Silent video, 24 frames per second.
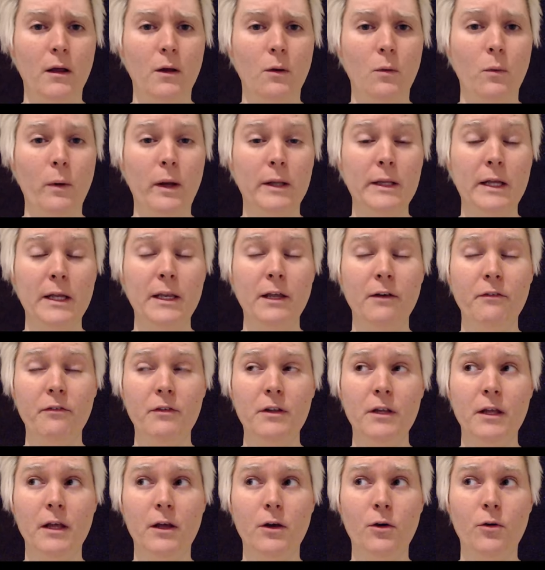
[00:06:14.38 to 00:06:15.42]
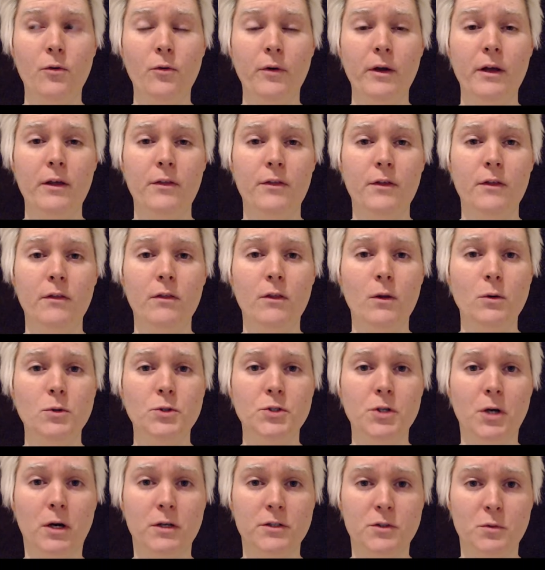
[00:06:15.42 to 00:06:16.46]
While I definitely agree that no
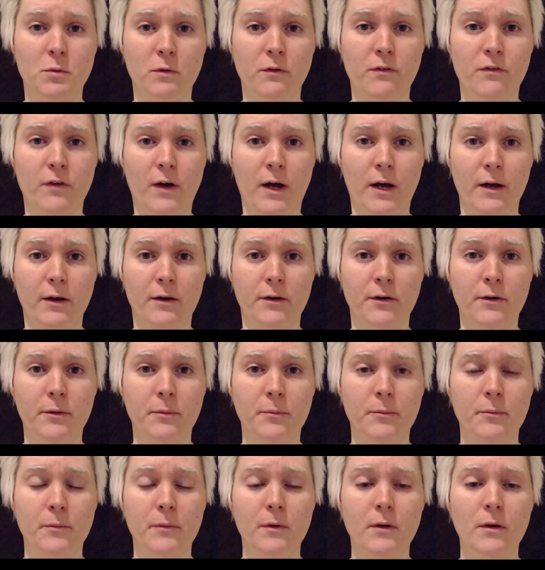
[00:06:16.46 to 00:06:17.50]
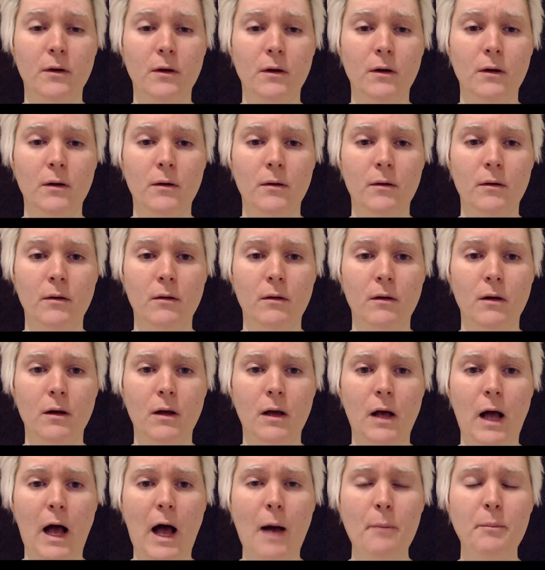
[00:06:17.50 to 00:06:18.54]
shots were fired,
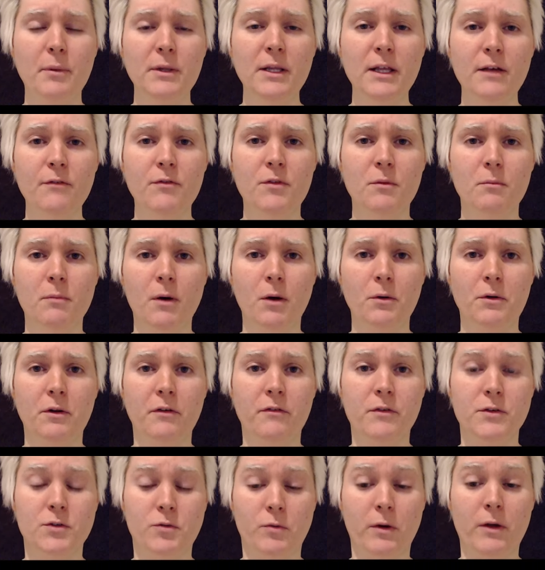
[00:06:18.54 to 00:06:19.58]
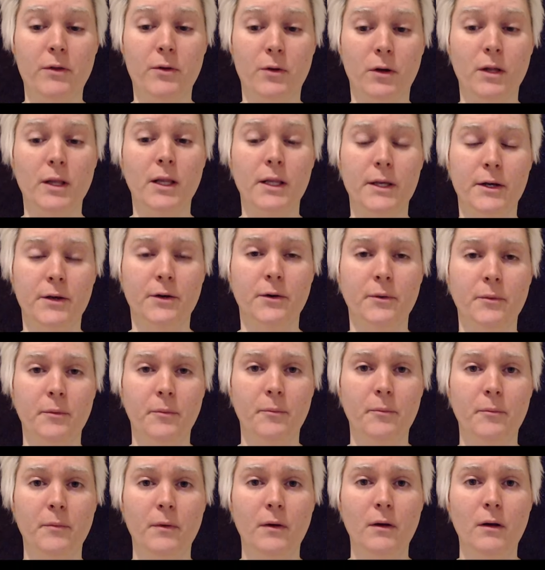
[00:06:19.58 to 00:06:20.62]
I believe the motive is rather clear.
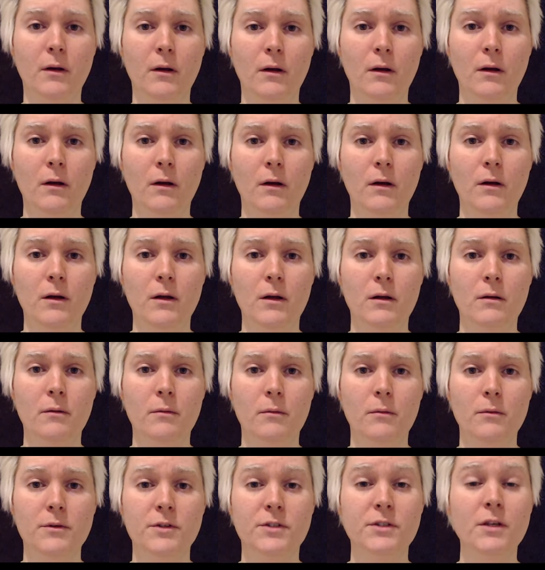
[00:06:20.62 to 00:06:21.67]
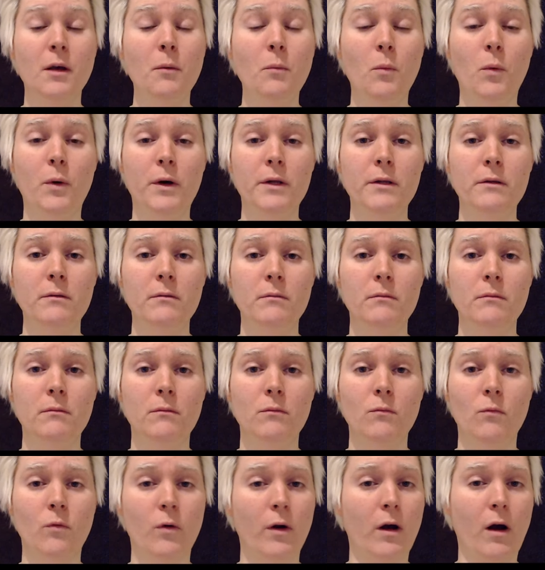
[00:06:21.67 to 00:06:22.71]
Someone,
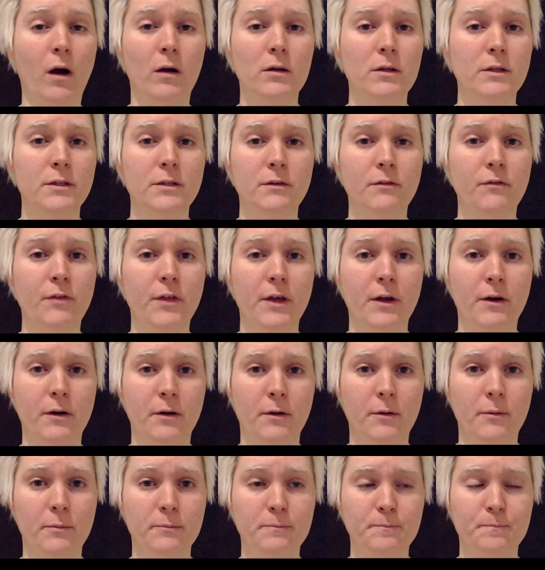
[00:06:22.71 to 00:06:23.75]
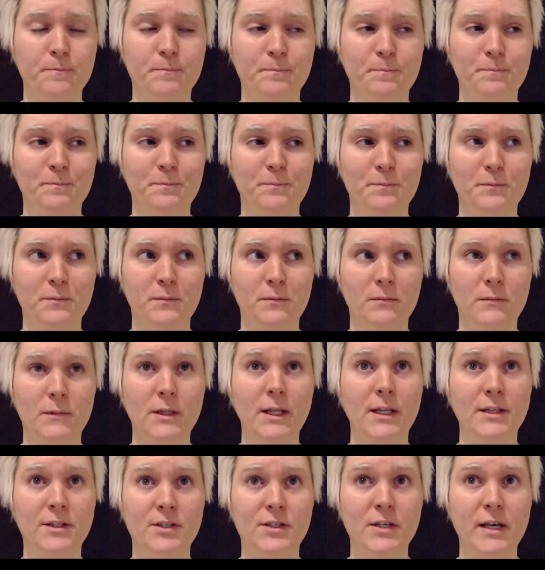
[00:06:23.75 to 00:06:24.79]
regardless of their,
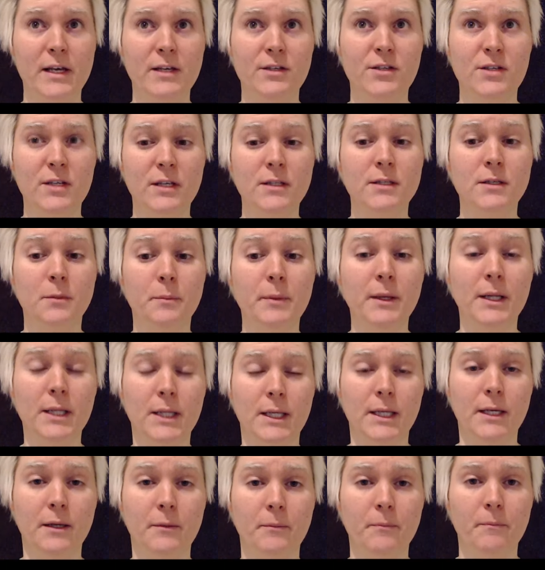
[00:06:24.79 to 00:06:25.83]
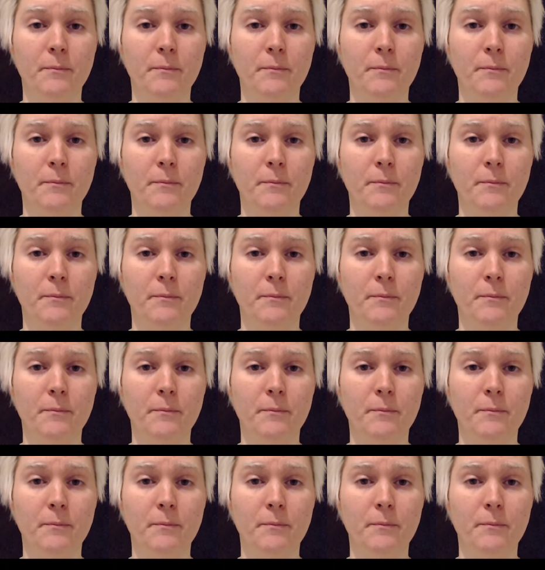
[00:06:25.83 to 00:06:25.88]
let's say, sensibility,